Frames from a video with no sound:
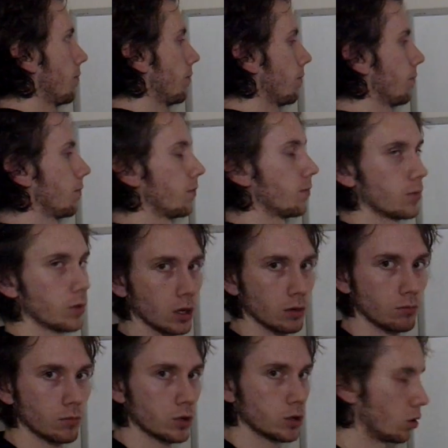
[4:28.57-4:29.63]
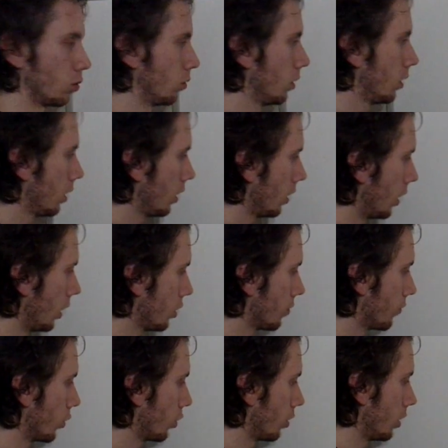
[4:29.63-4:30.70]
Okay, so introverted
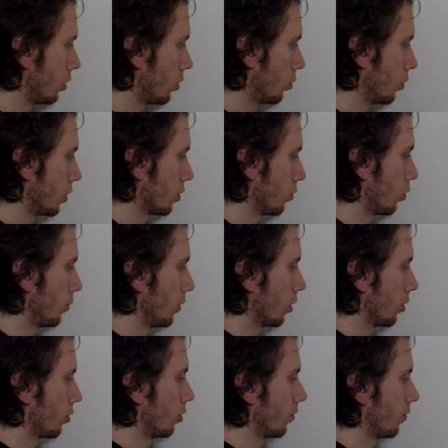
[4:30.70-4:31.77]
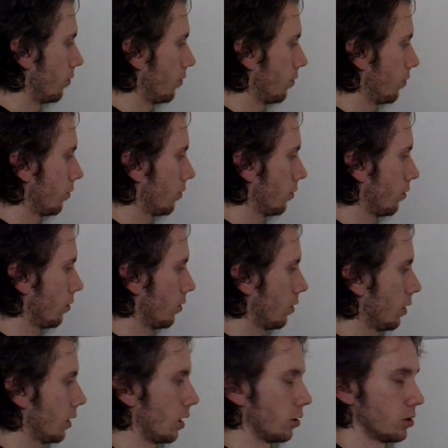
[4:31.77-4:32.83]
intuition will be our third
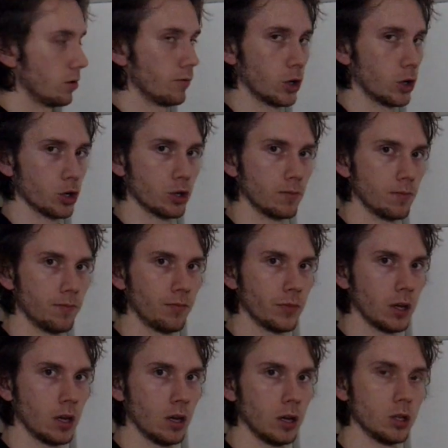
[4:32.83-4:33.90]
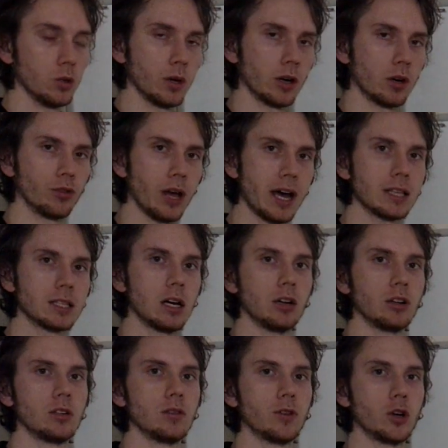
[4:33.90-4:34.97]
cognitive function. To get our last cognitive
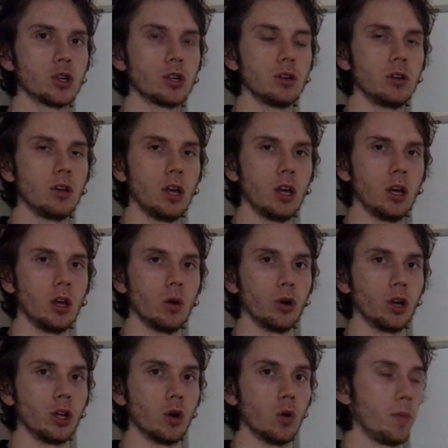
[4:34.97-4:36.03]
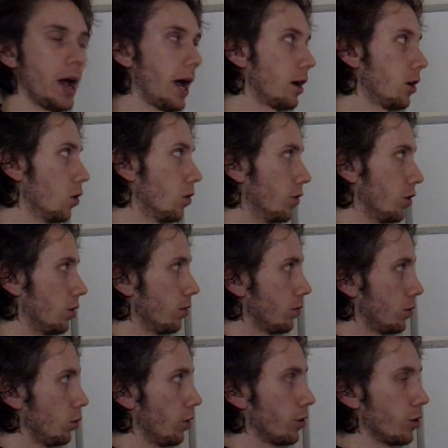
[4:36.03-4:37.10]
function, we're going to go back over to the third
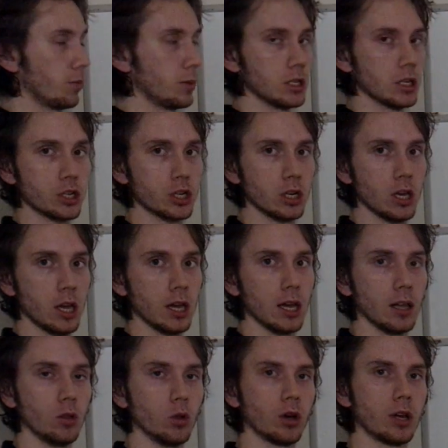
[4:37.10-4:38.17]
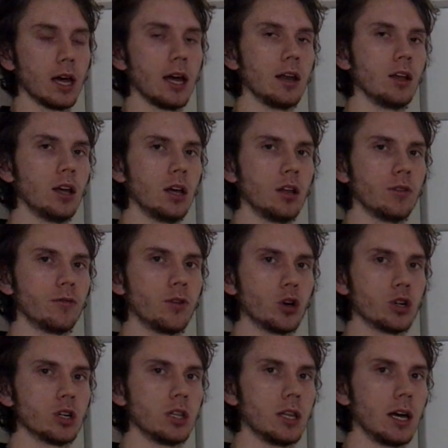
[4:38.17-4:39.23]
position and look at the function
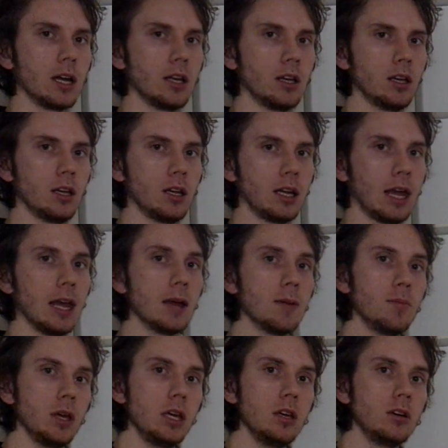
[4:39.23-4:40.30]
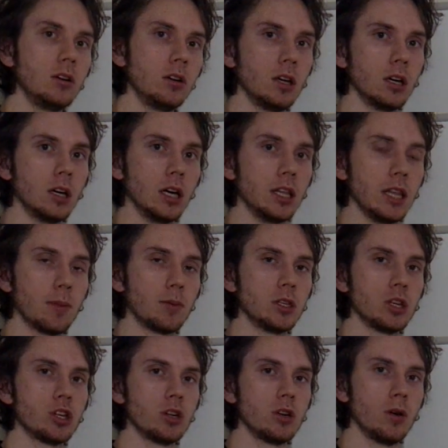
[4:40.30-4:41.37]
that can be in that position,
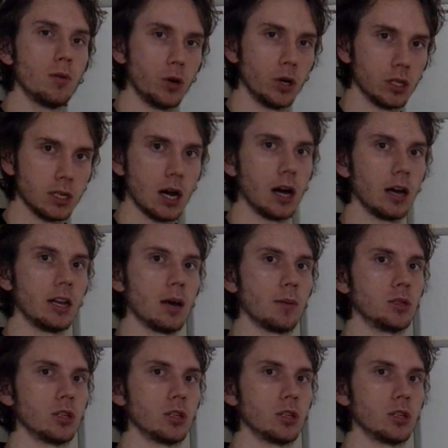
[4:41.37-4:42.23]
but is not in that position.